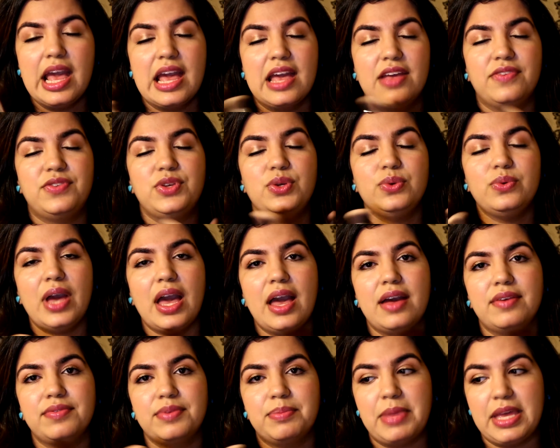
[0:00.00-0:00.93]
If you
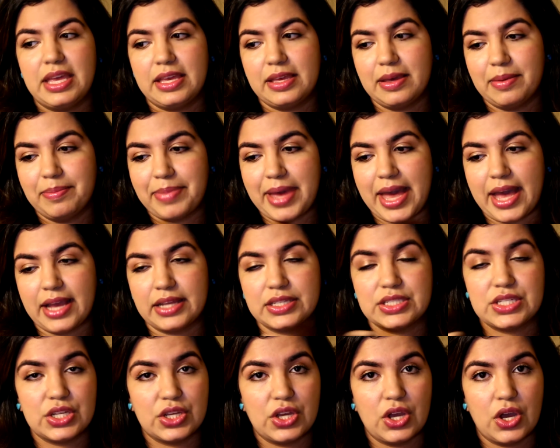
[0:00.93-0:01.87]
have a makeup
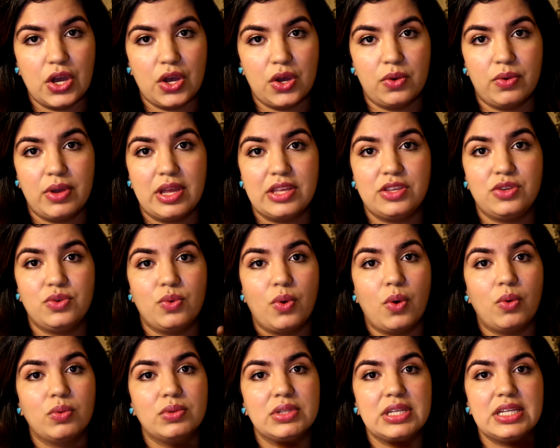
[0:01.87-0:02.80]
bag to go and you
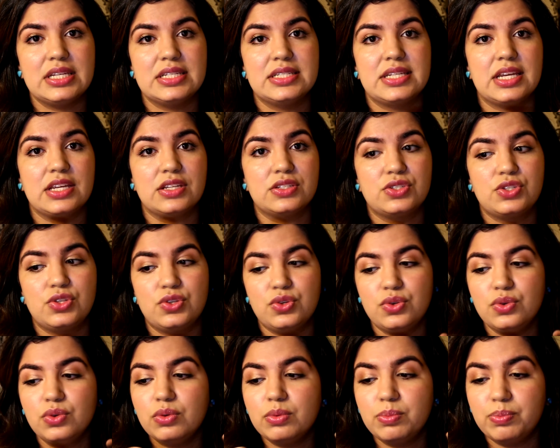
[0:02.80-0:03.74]
only can take
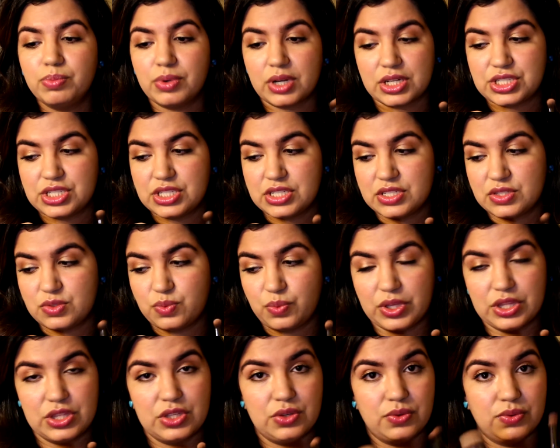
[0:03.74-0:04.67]
2 brushes
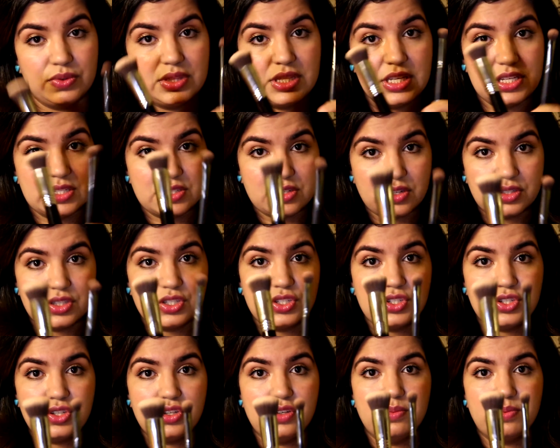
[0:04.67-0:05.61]
with you, these are the
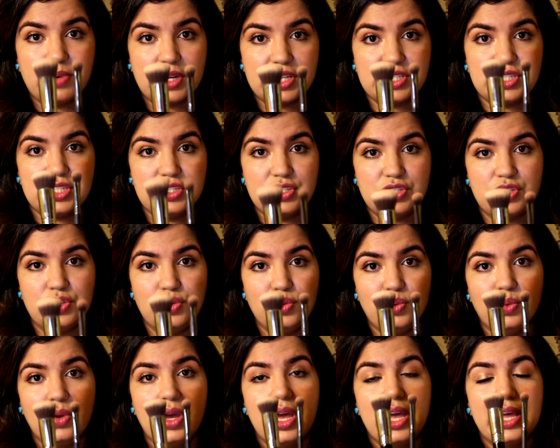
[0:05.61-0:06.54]
2 brushes
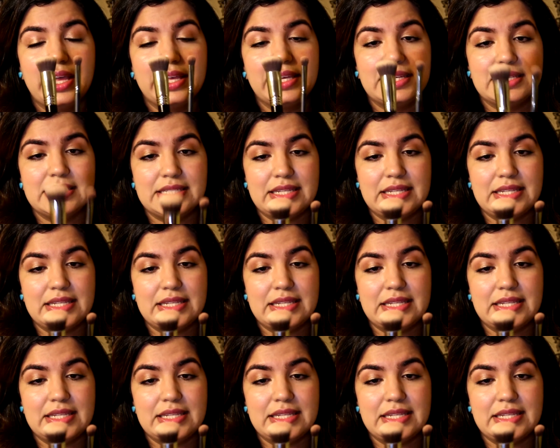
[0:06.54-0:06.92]
you can